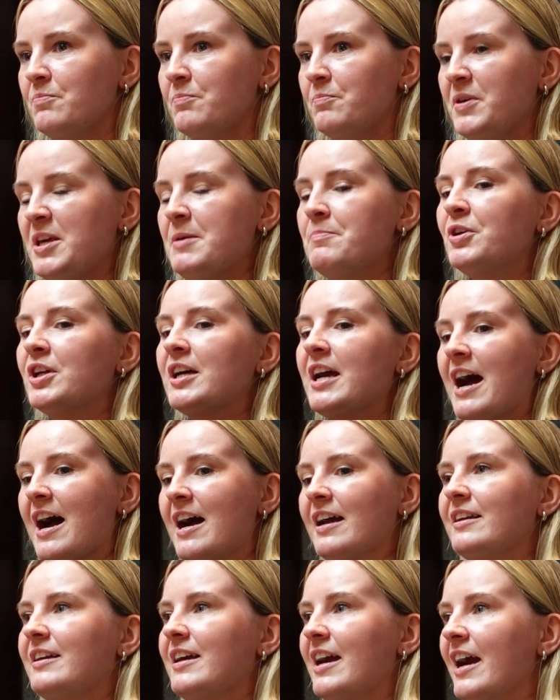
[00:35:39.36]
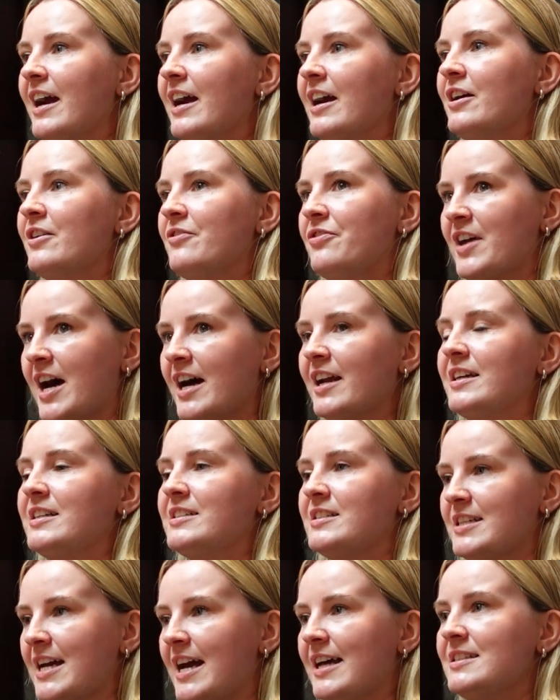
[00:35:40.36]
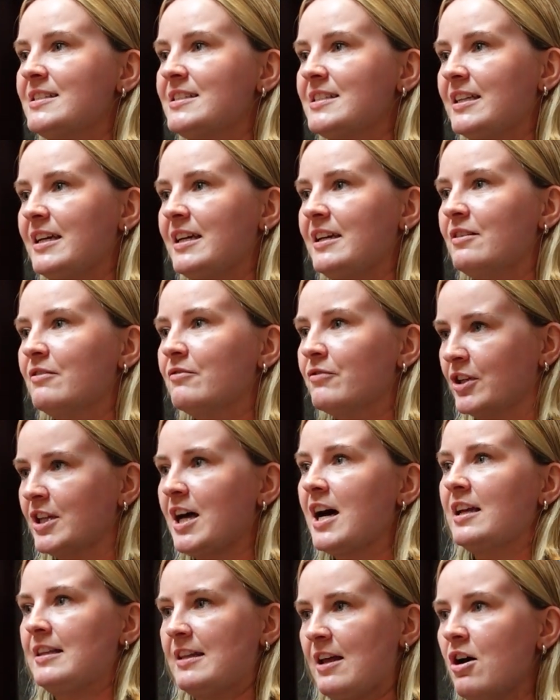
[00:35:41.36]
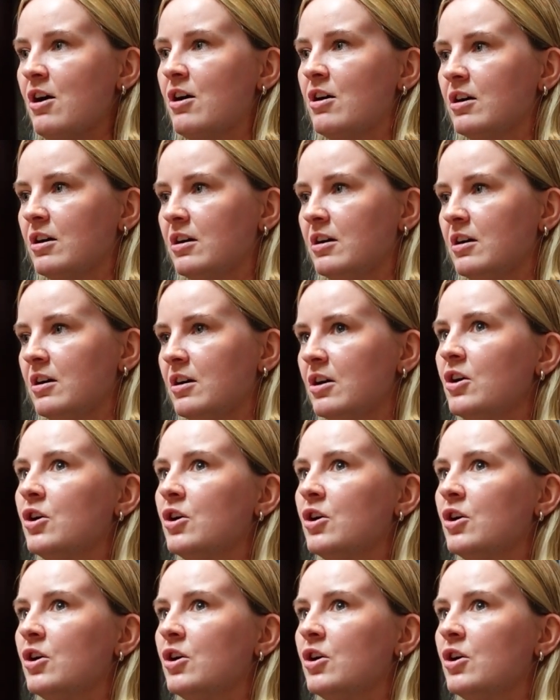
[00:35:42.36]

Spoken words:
people can't care that intensely for that long